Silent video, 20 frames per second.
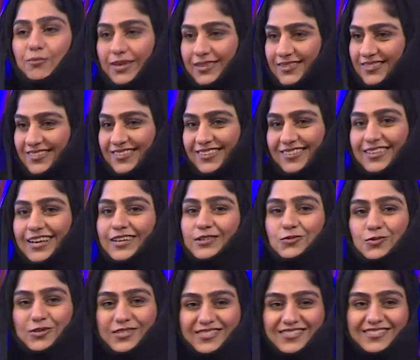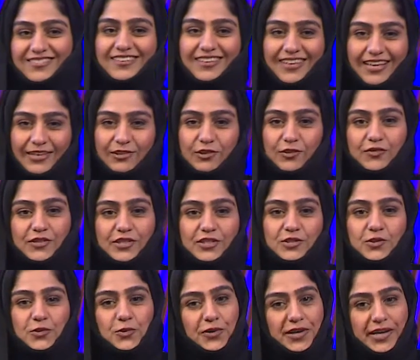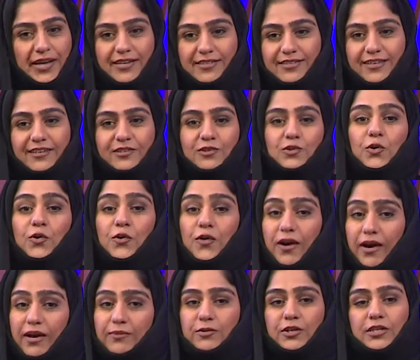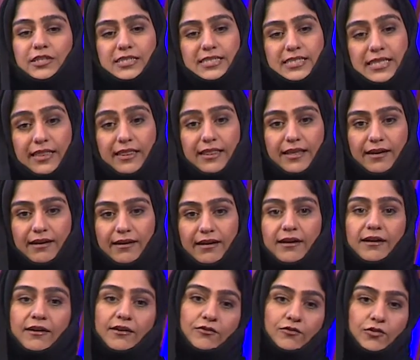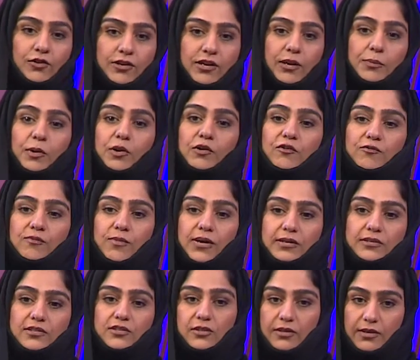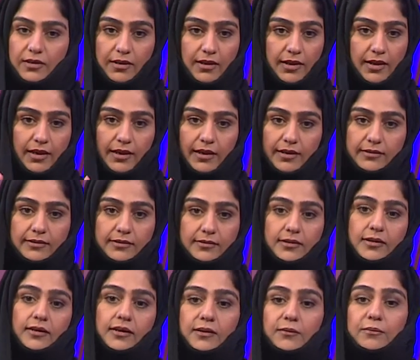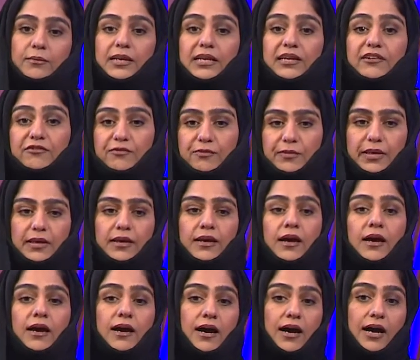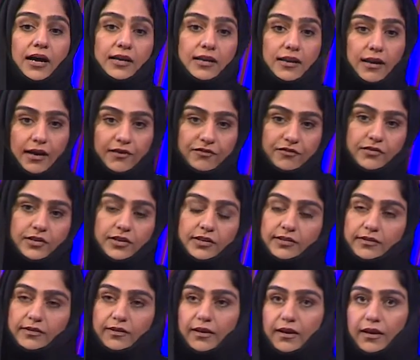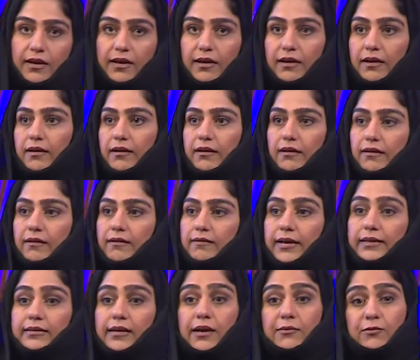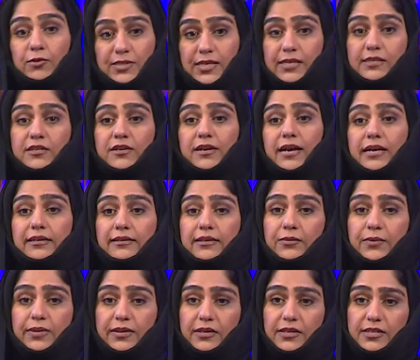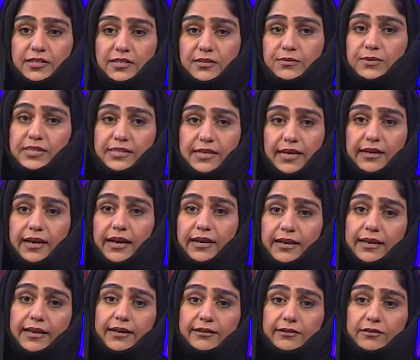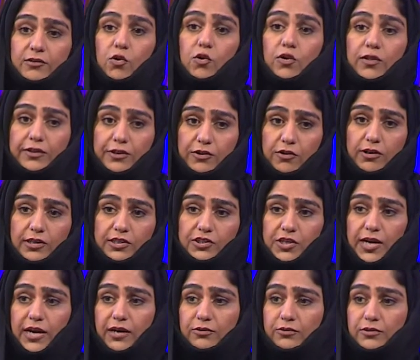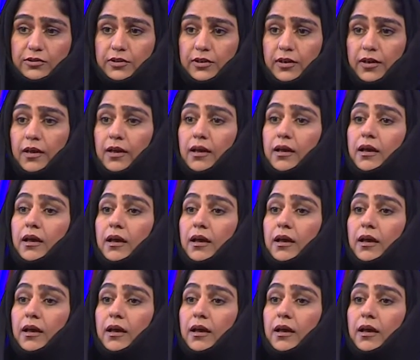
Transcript: But that was end of the story. I said, no, I'm going to sit there for a couple of months, and believe me, I loved it, that I was interacting with the customers, and I learned all the knowledge out.